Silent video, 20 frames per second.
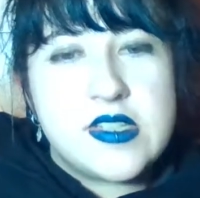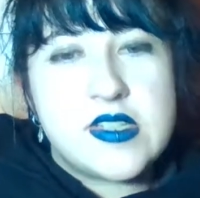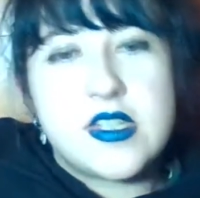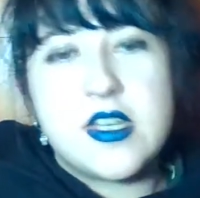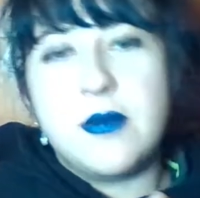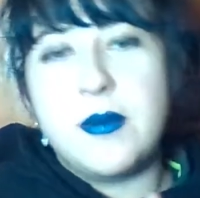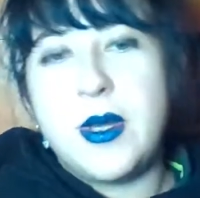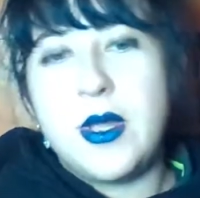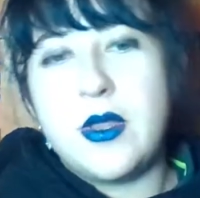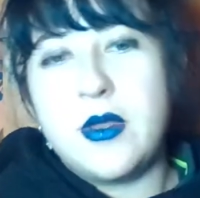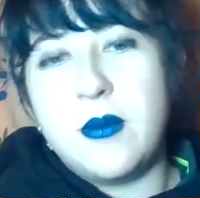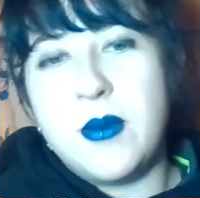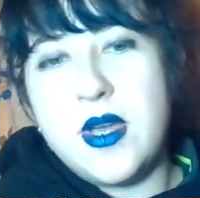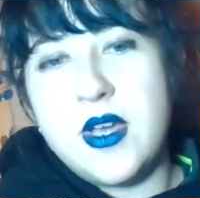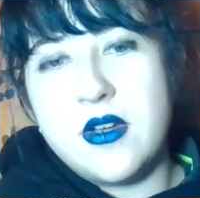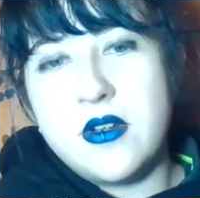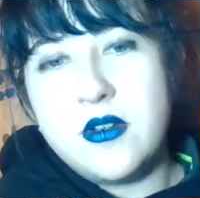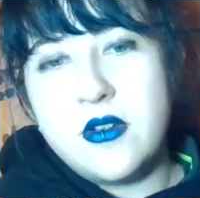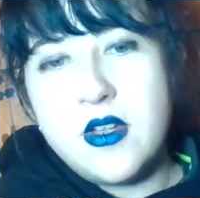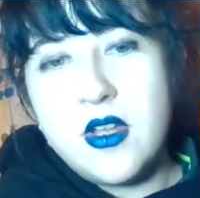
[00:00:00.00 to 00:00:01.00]
things coming
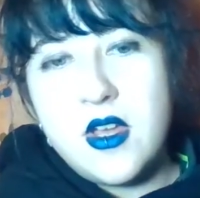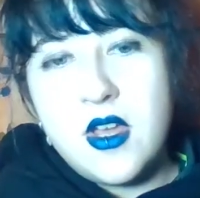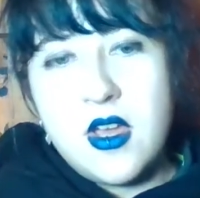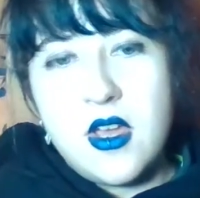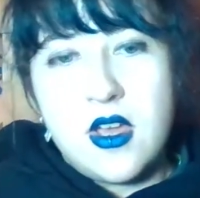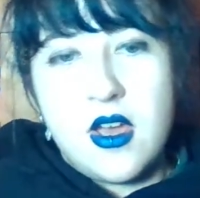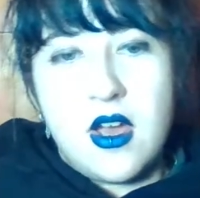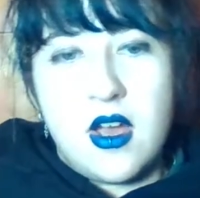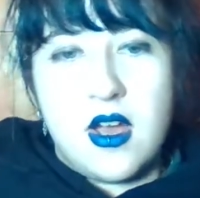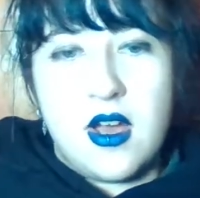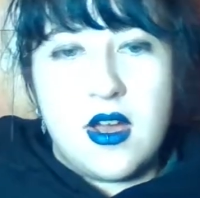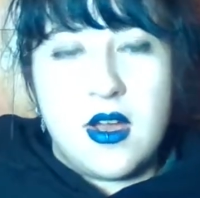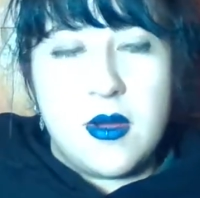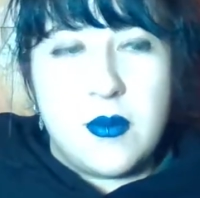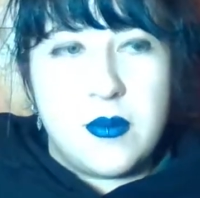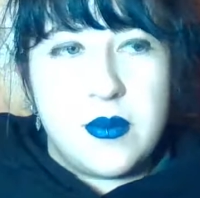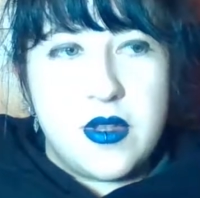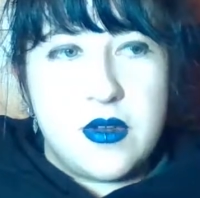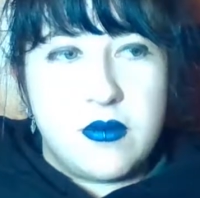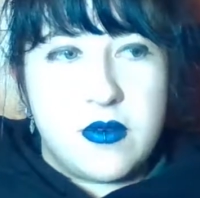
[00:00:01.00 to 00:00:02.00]
in the mail
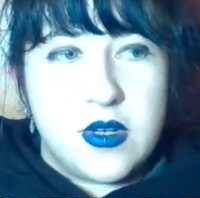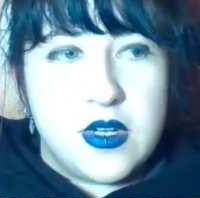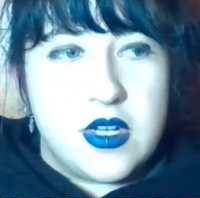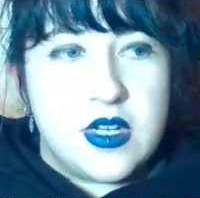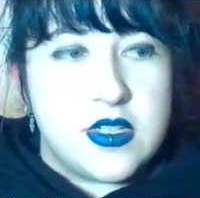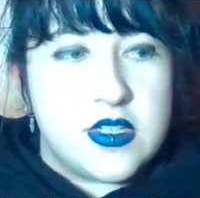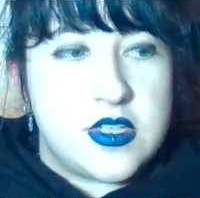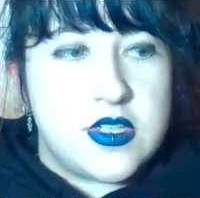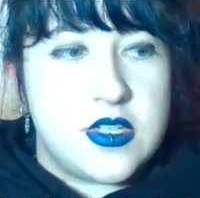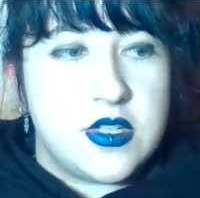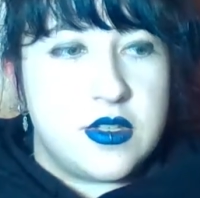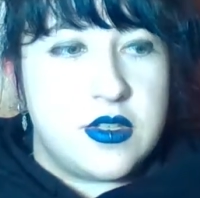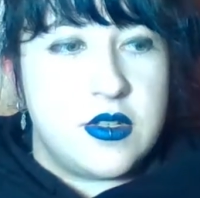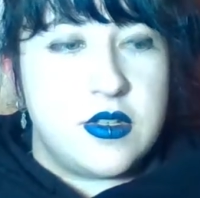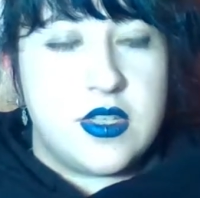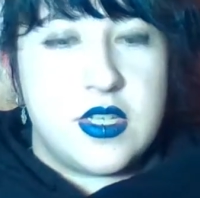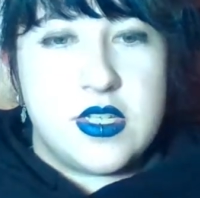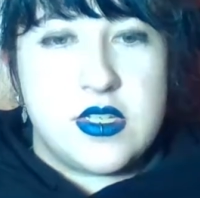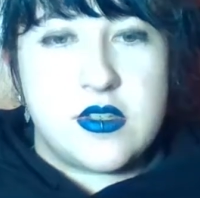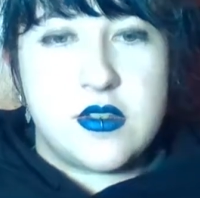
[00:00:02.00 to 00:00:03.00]
in regards
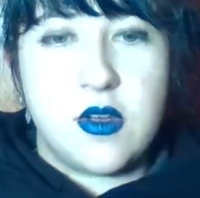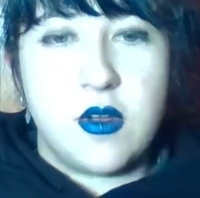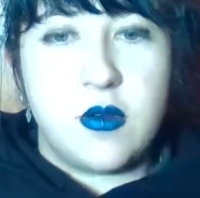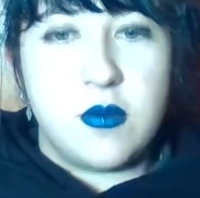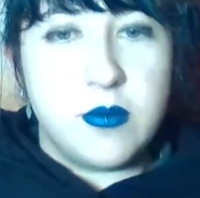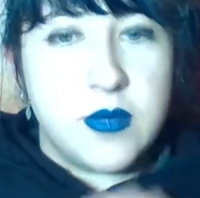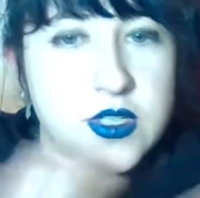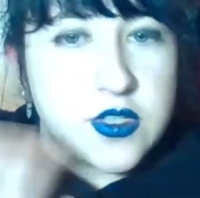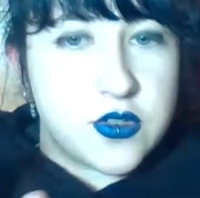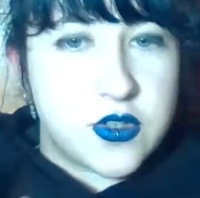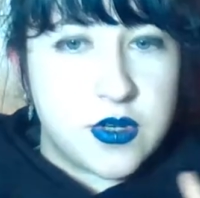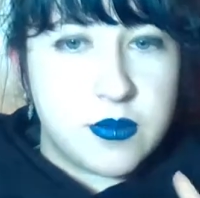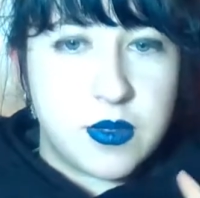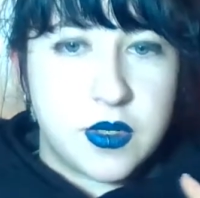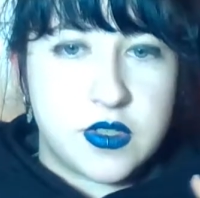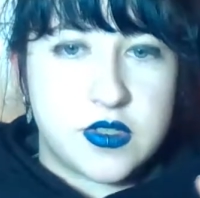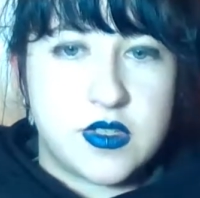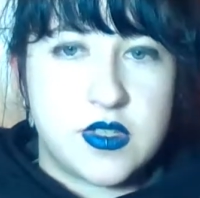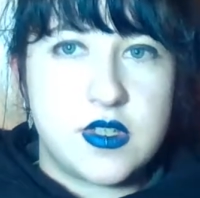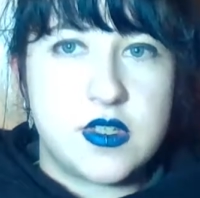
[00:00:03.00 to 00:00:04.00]
to these whole
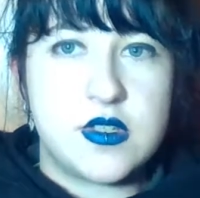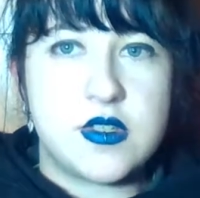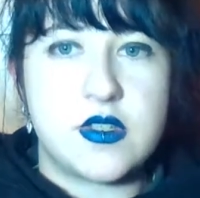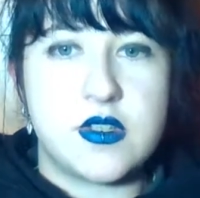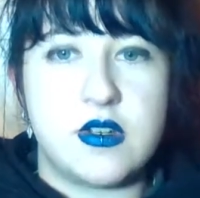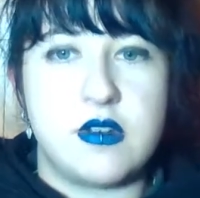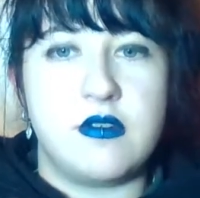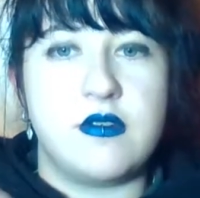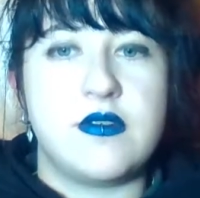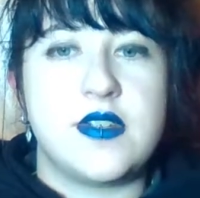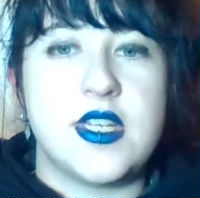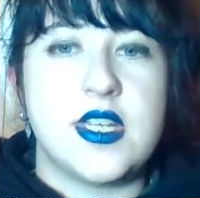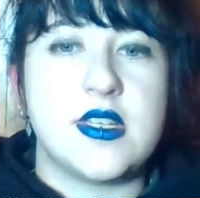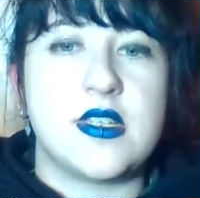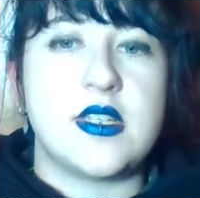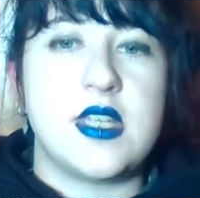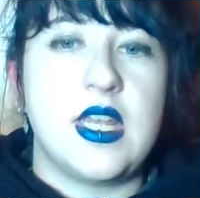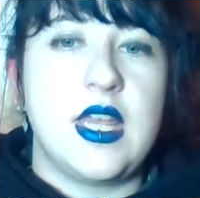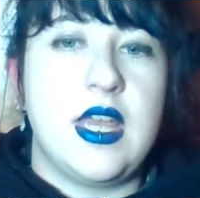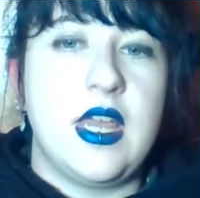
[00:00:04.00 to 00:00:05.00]
mystery boxes, sort
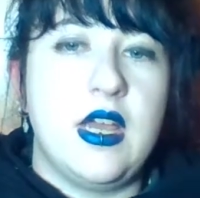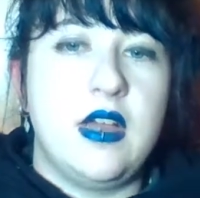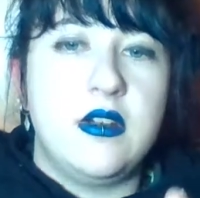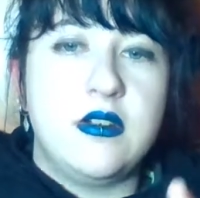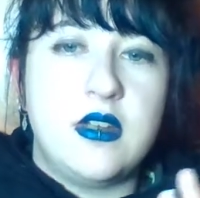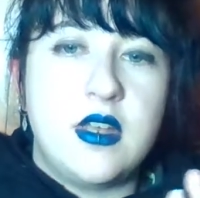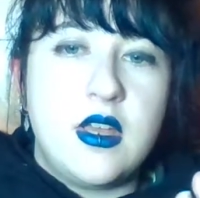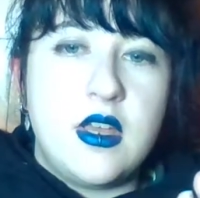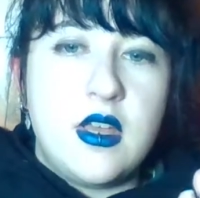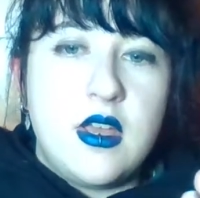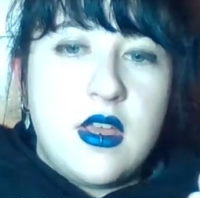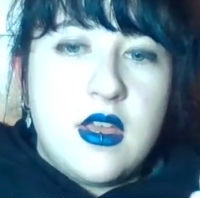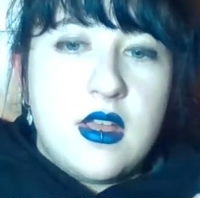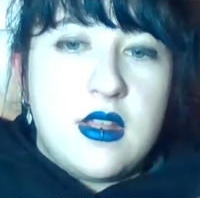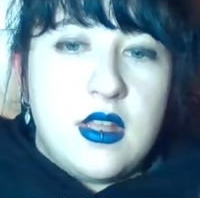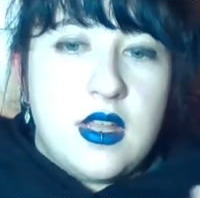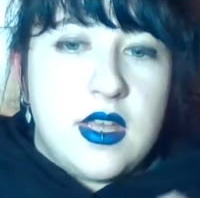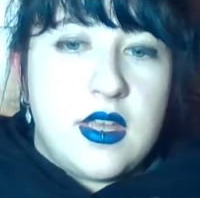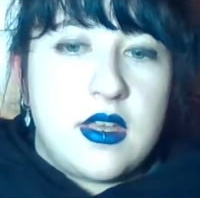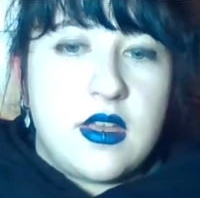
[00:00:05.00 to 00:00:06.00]
of testing out
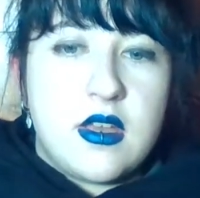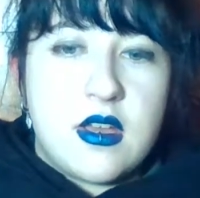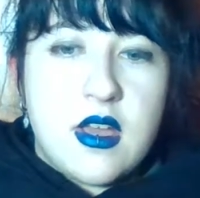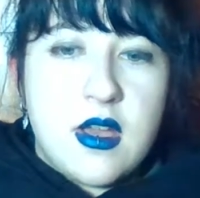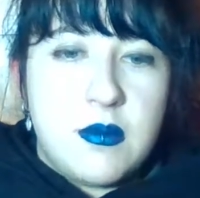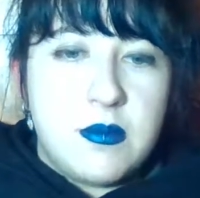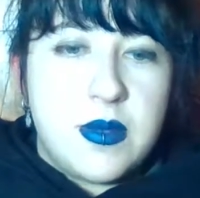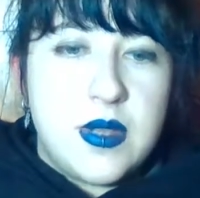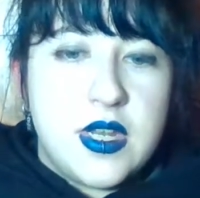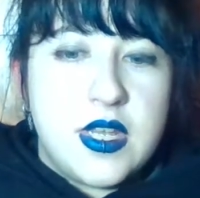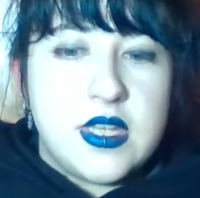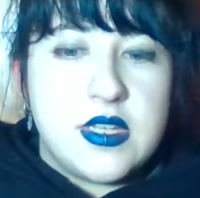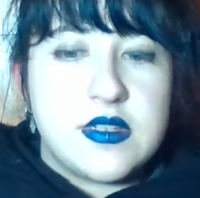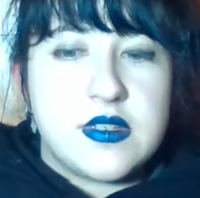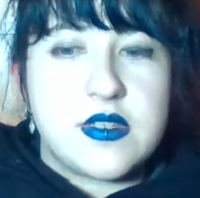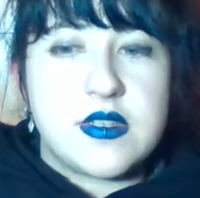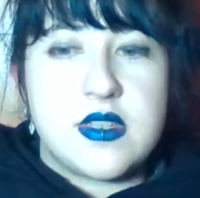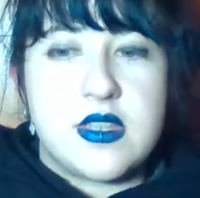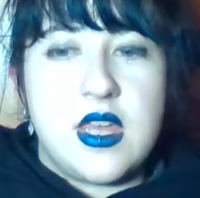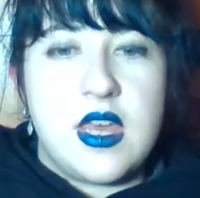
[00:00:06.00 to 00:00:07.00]
like
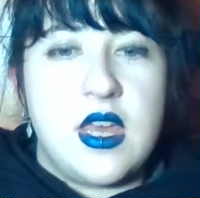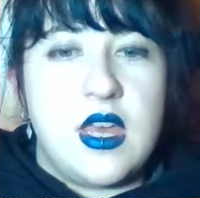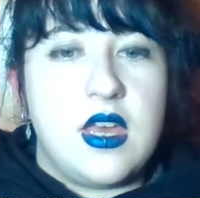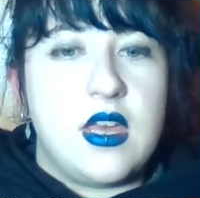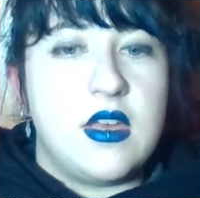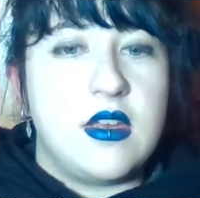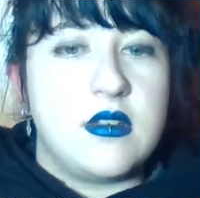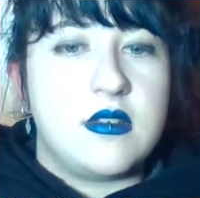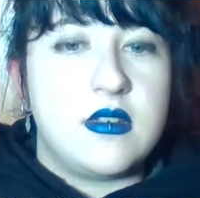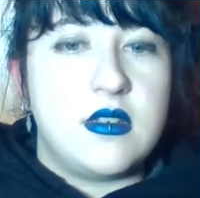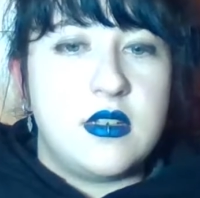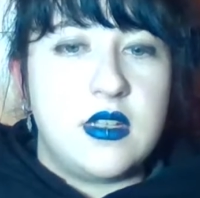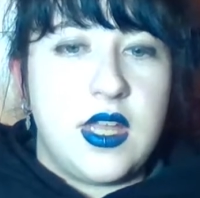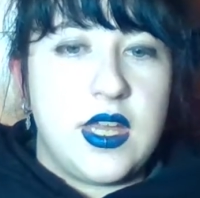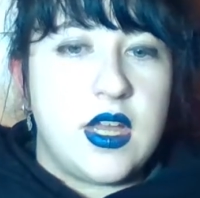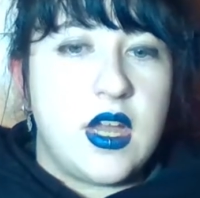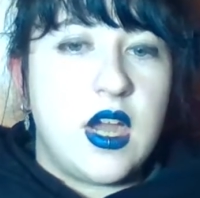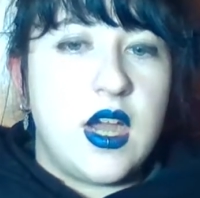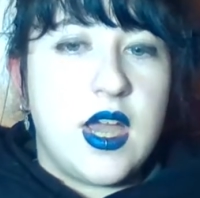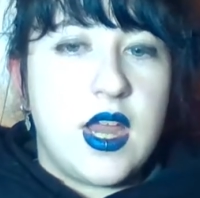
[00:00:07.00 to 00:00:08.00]
companies, their
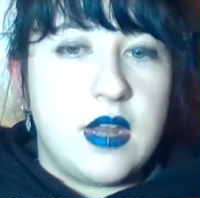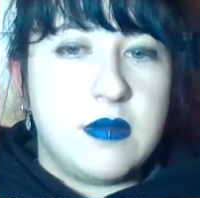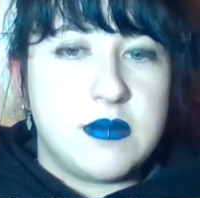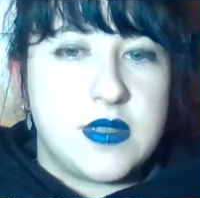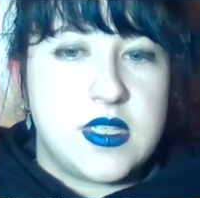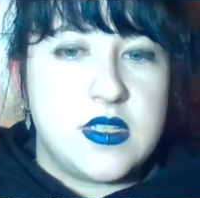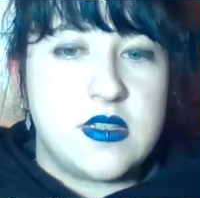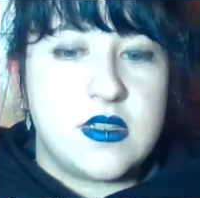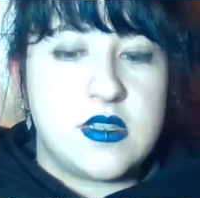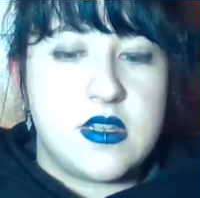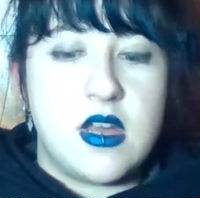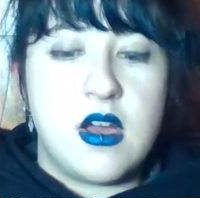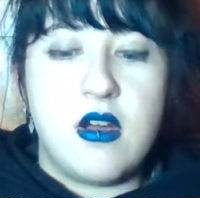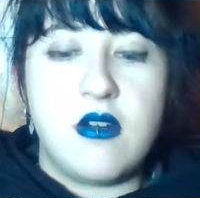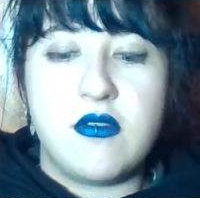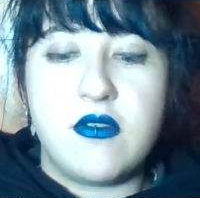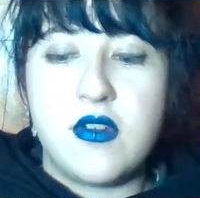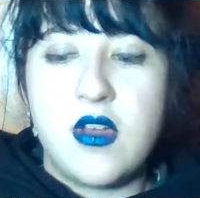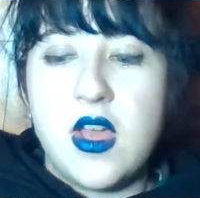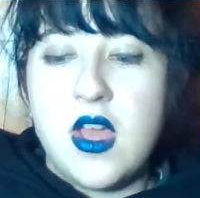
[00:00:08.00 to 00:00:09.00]
like items and
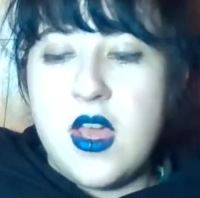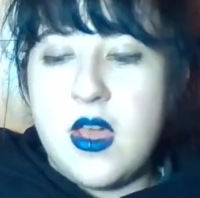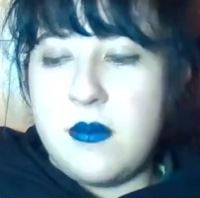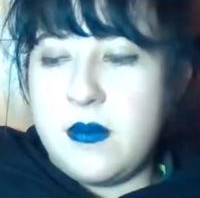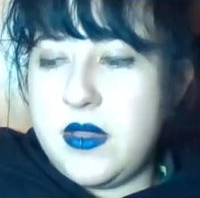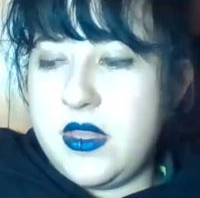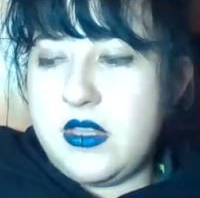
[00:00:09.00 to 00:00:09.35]
stuff.